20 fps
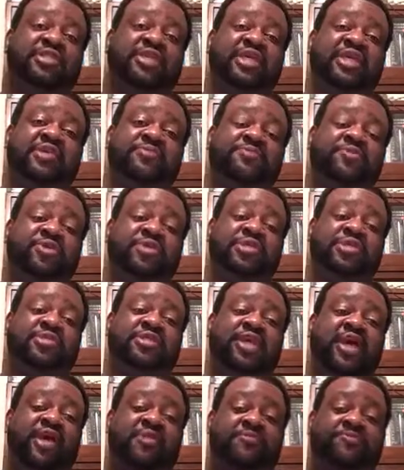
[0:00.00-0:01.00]
singing voices
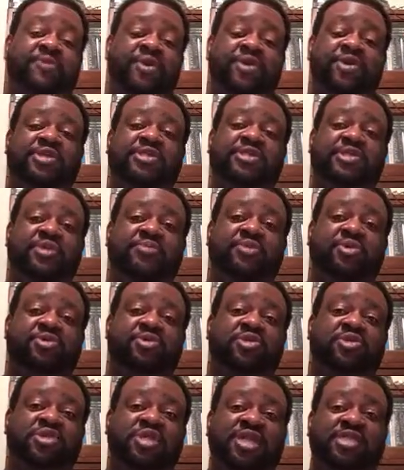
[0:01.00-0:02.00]
sound very similar
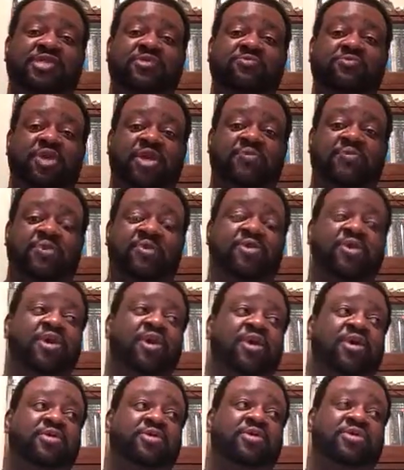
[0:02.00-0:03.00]
to Jason Weaver
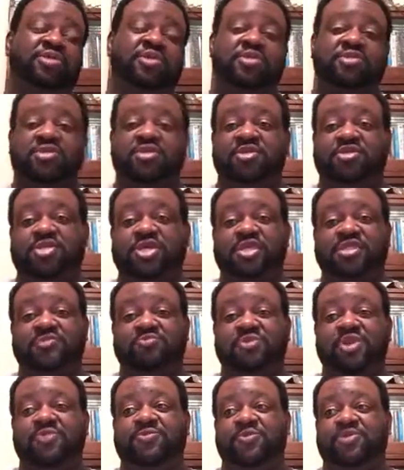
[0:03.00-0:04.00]

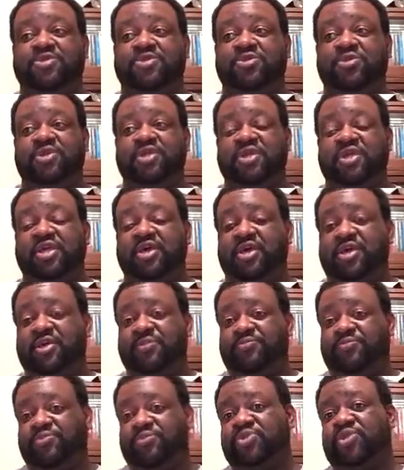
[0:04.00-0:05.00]
during the
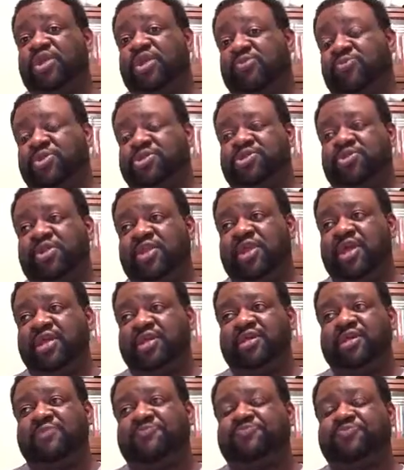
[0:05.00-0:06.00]
original
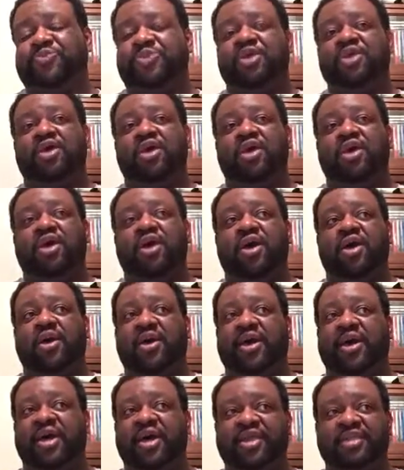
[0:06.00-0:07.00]
Lion
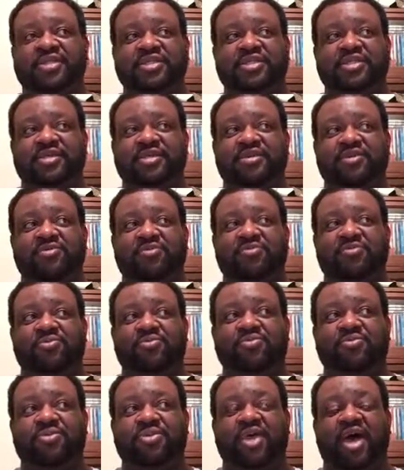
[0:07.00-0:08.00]
King.
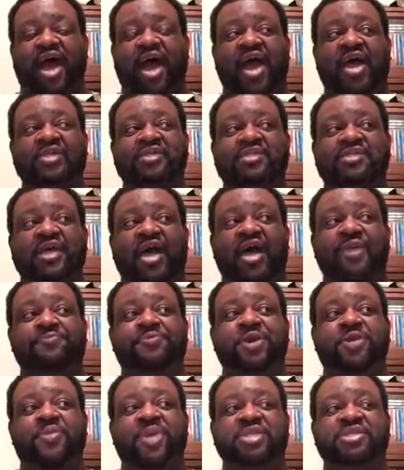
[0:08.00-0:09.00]
I
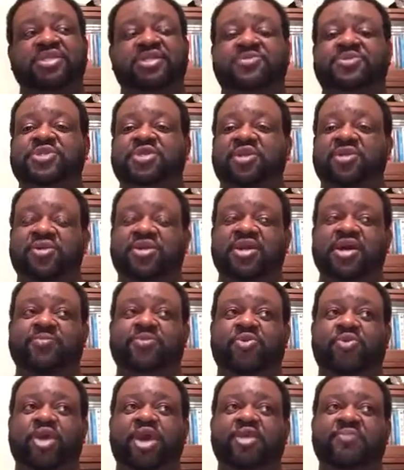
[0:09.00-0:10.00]
felt myself tearing
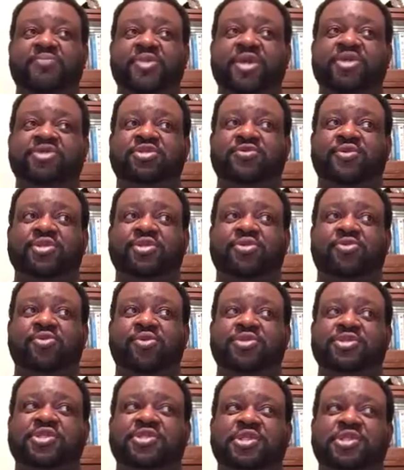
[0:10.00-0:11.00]
up quite a bit during the
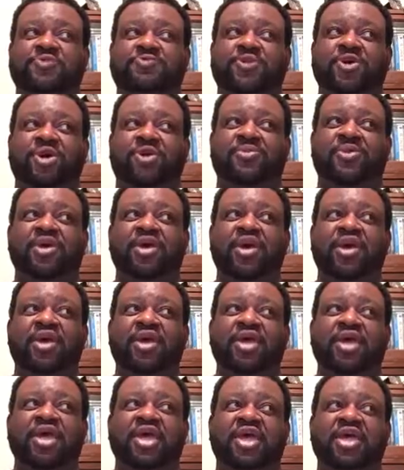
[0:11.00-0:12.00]
course of this film.
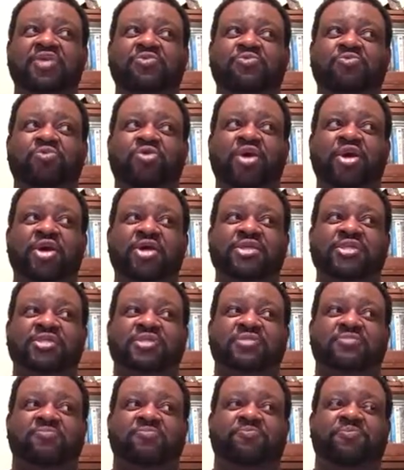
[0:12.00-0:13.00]
It
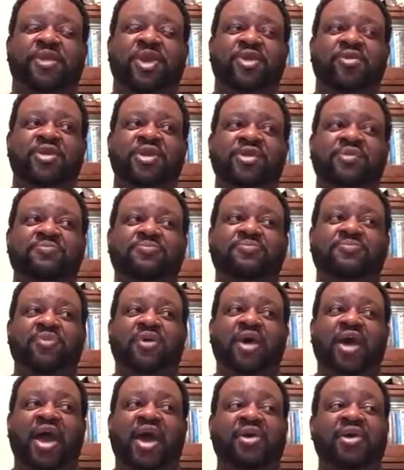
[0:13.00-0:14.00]
was very.
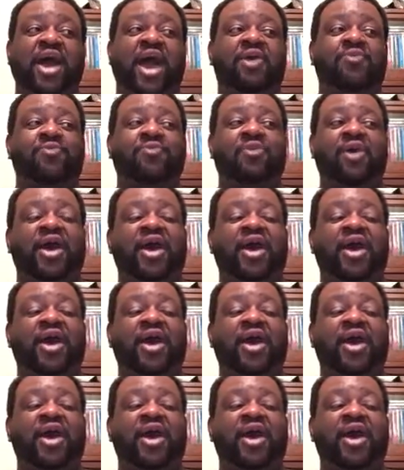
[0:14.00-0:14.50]
I